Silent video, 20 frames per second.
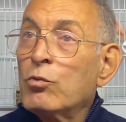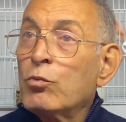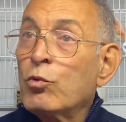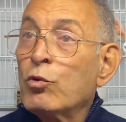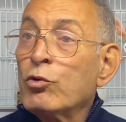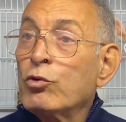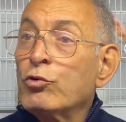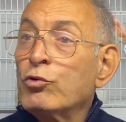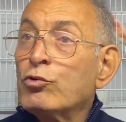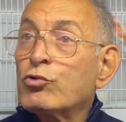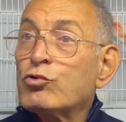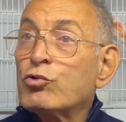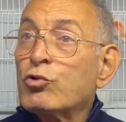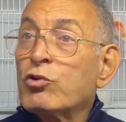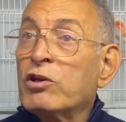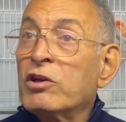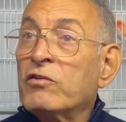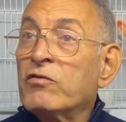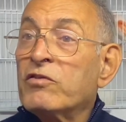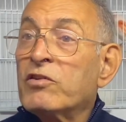when you should
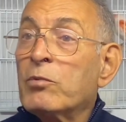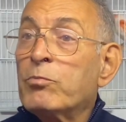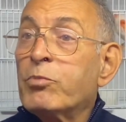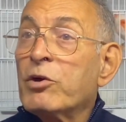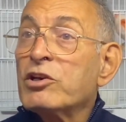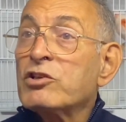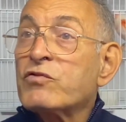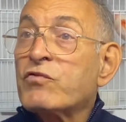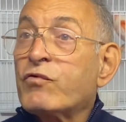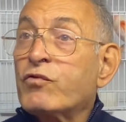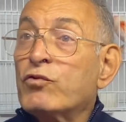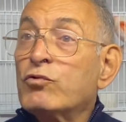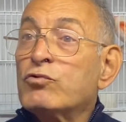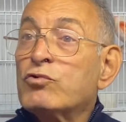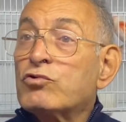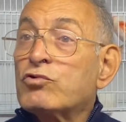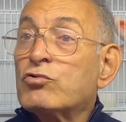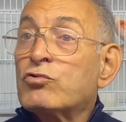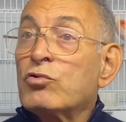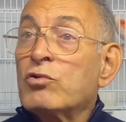give the best
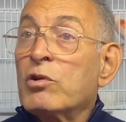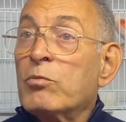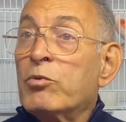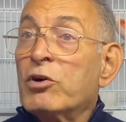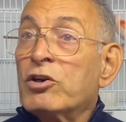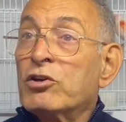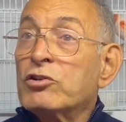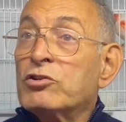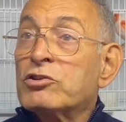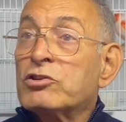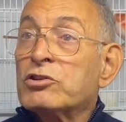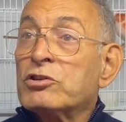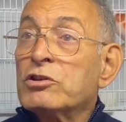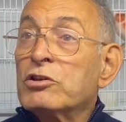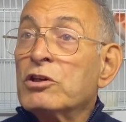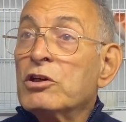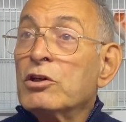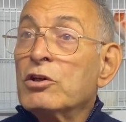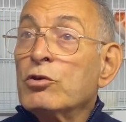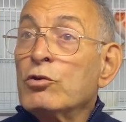foods to the birds,
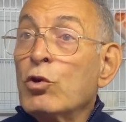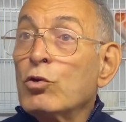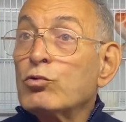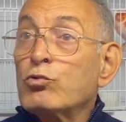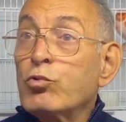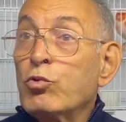not